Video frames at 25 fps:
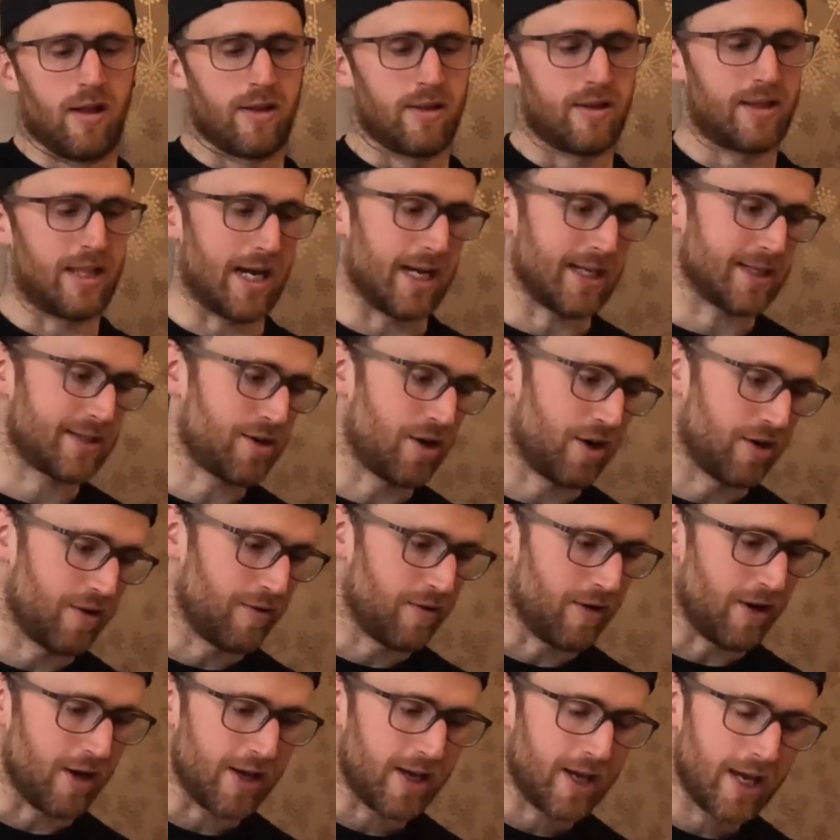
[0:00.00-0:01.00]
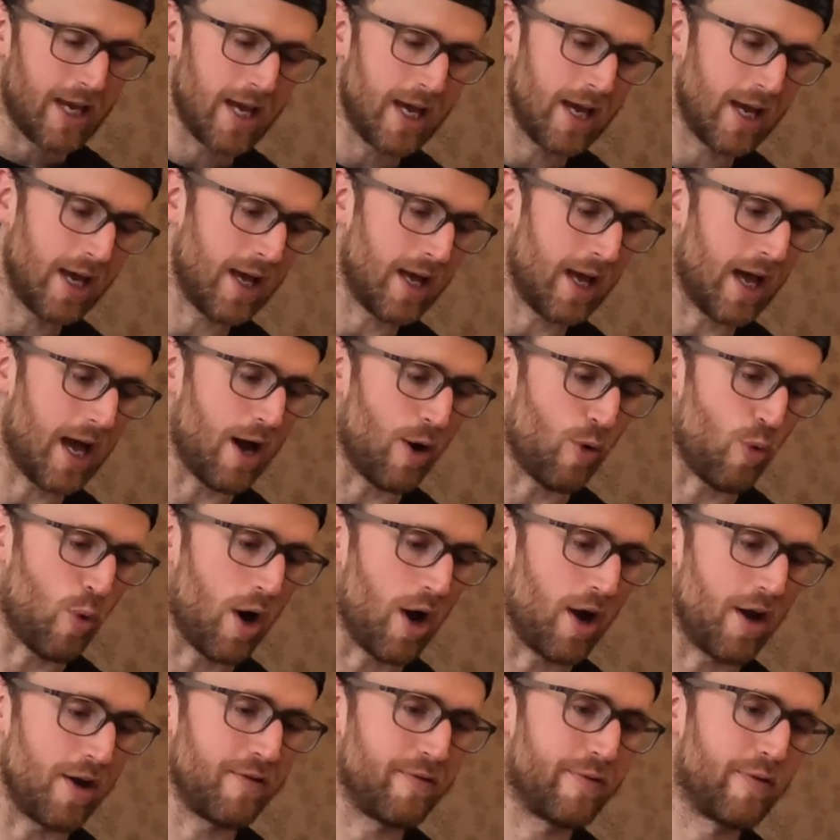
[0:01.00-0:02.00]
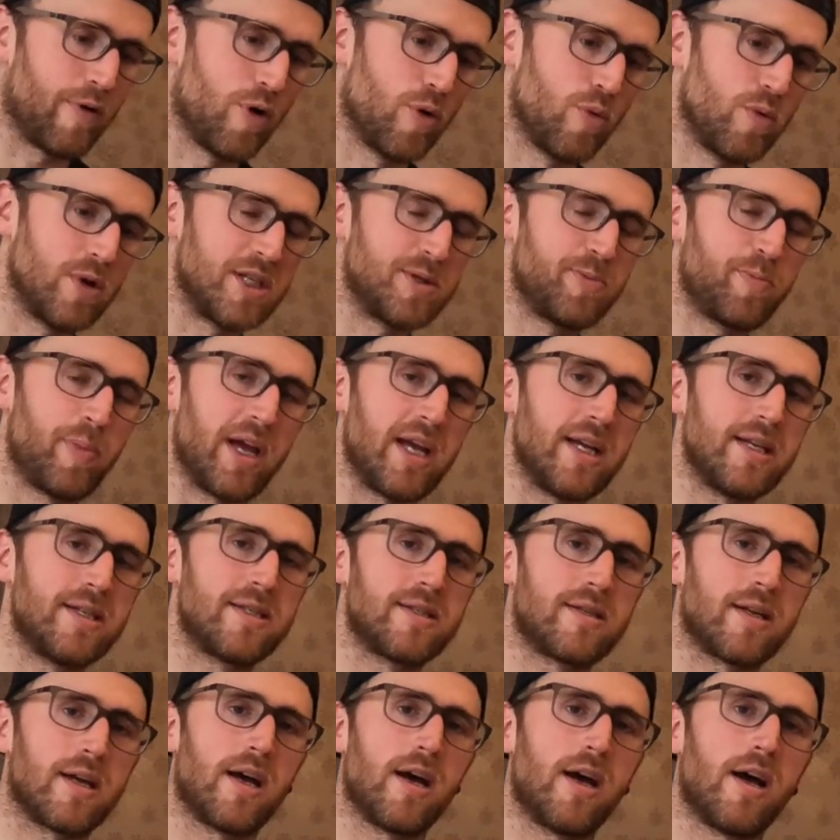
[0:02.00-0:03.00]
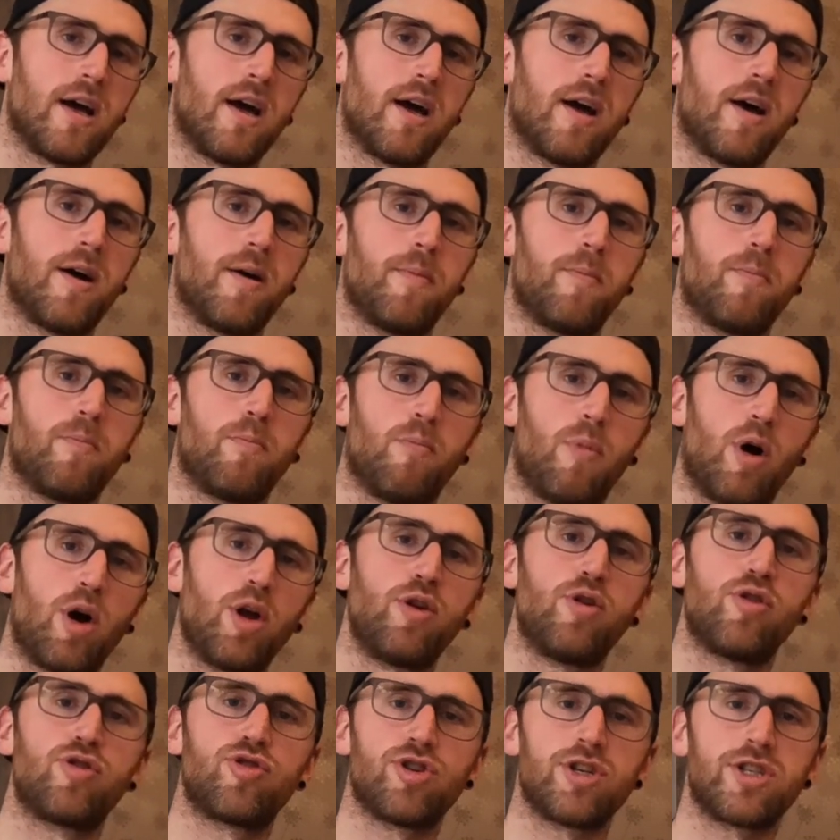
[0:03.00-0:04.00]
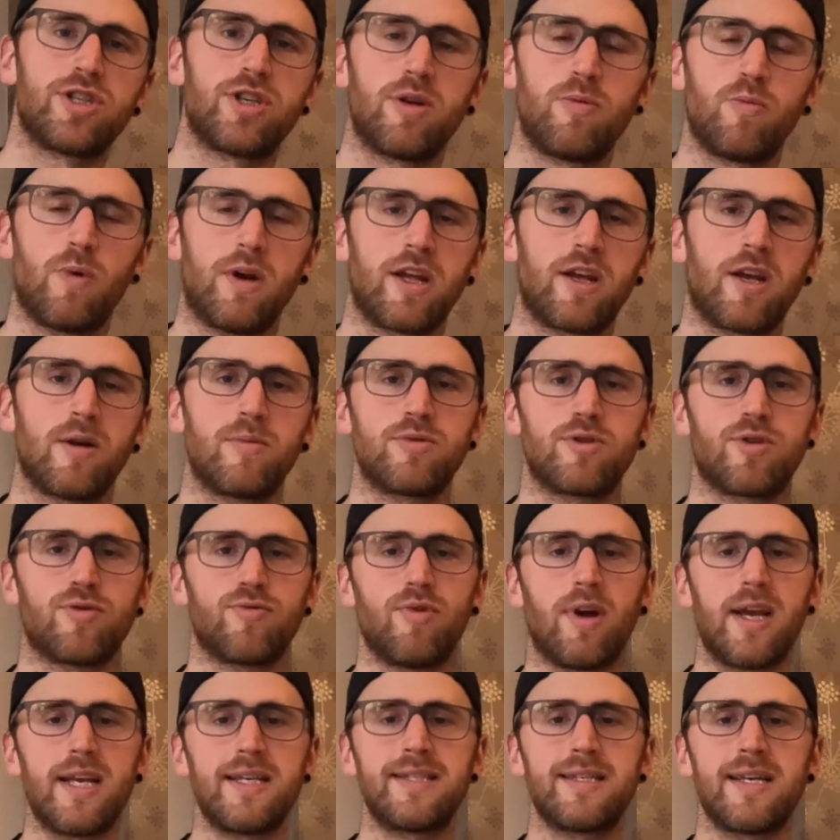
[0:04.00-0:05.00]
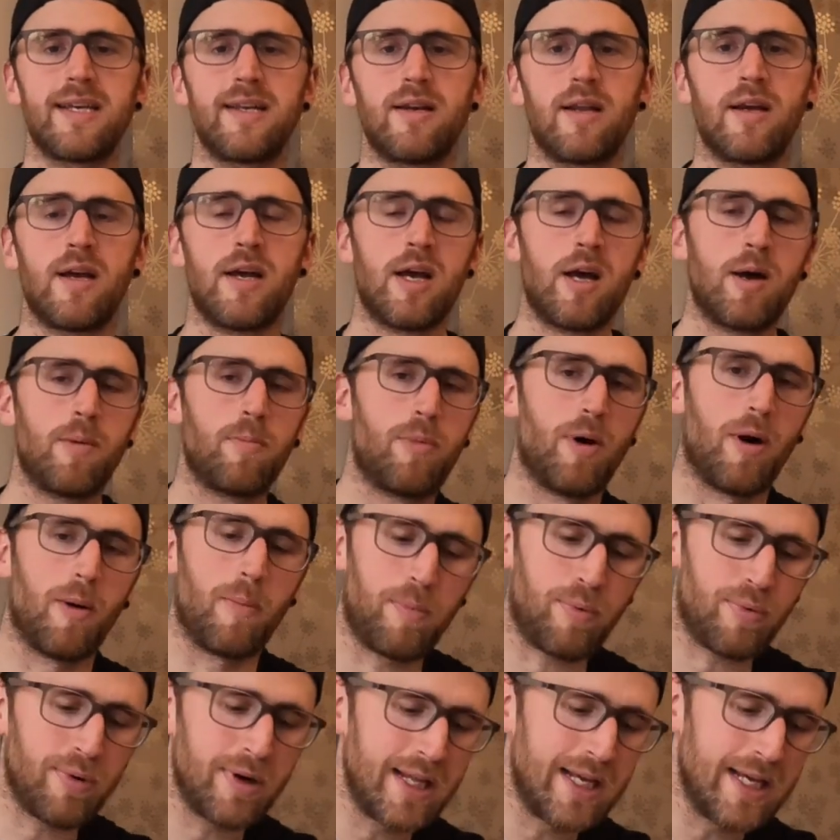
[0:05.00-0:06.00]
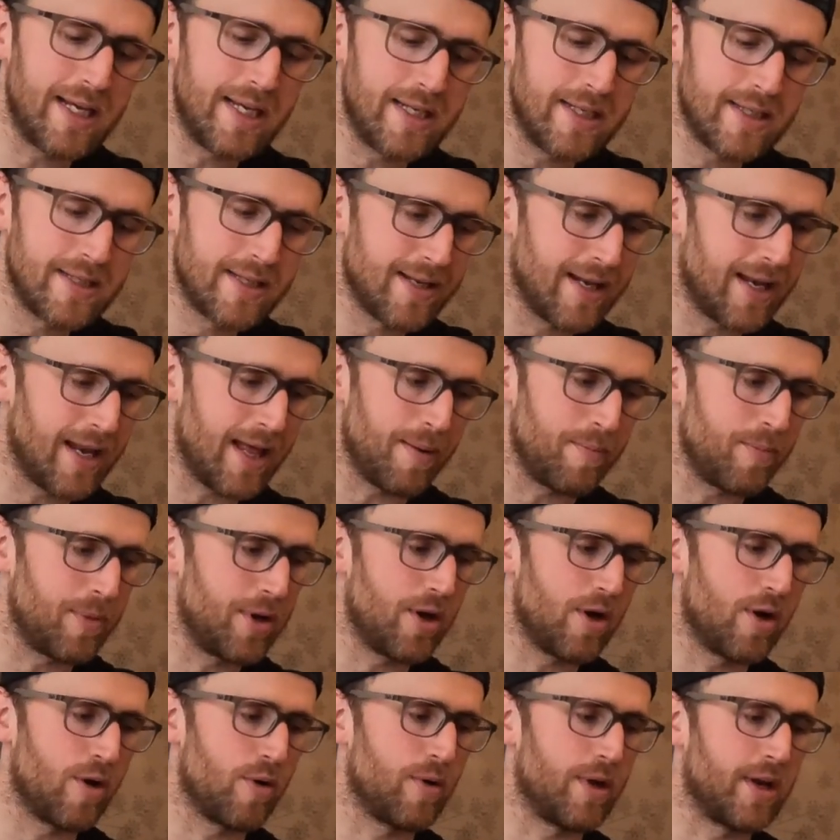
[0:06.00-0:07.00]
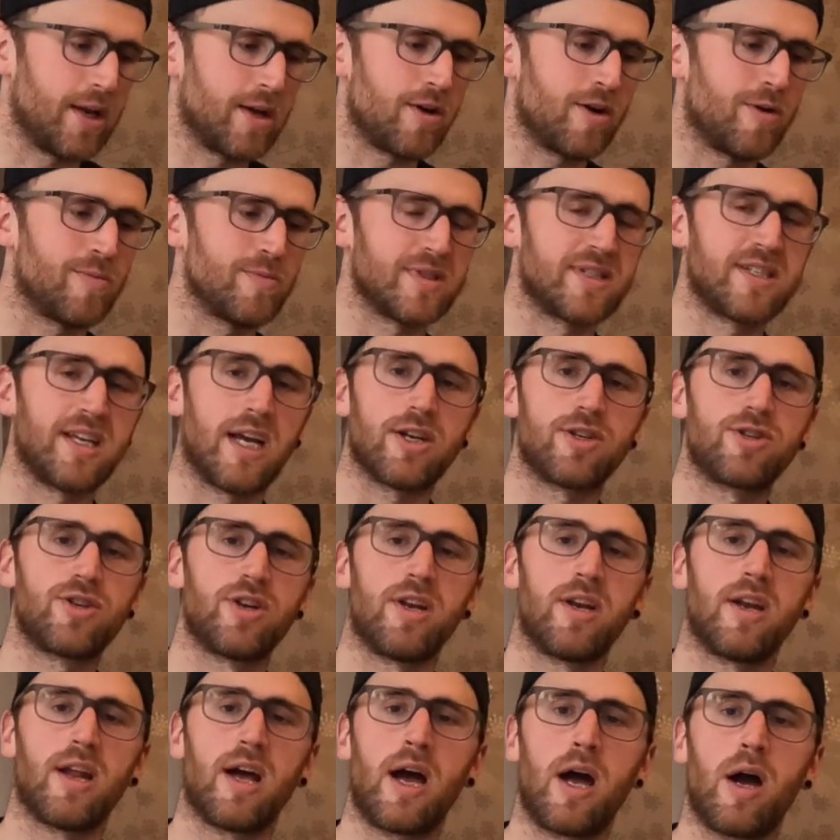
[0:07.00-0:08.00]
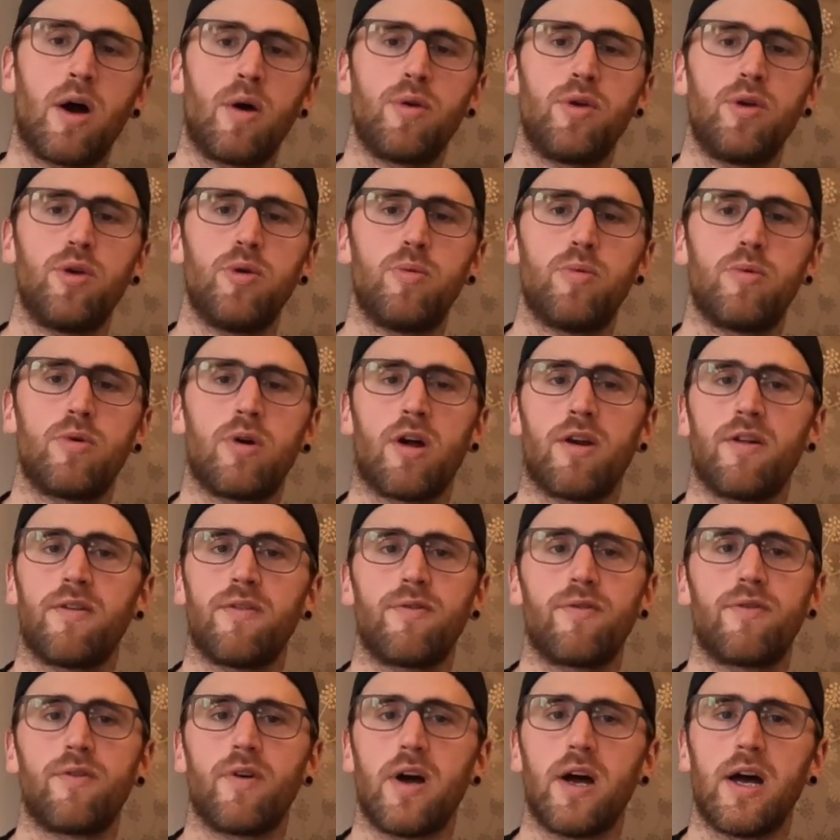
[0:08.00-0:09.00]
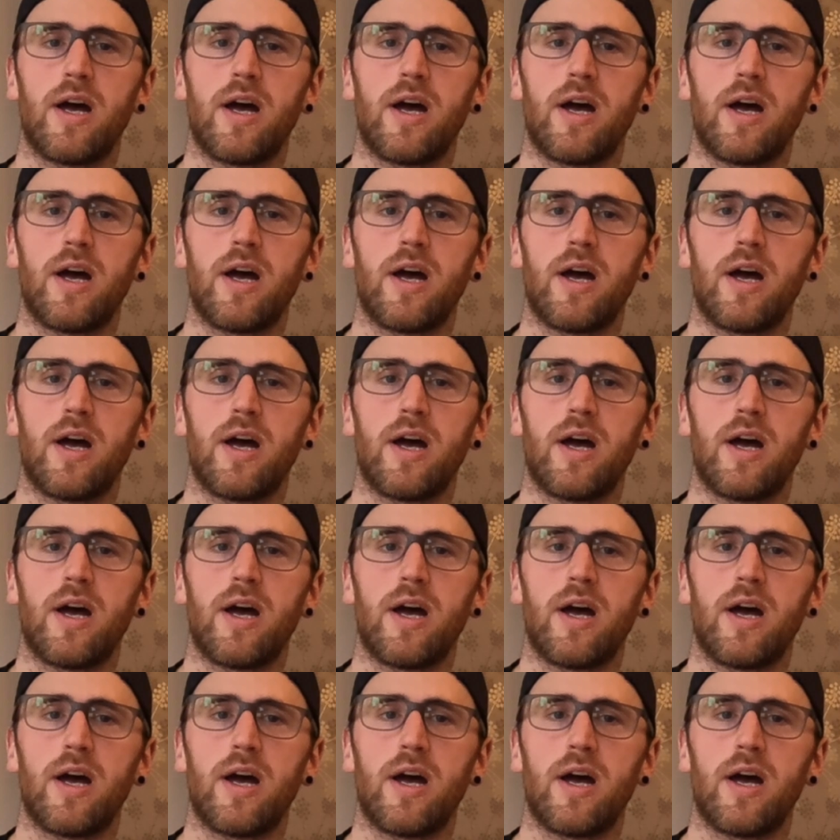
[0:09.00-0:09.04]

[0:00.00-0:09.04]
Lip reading: that's kind of like how I've always based my nutrition when it comes to racing. But please let me know in the comment section how you kind of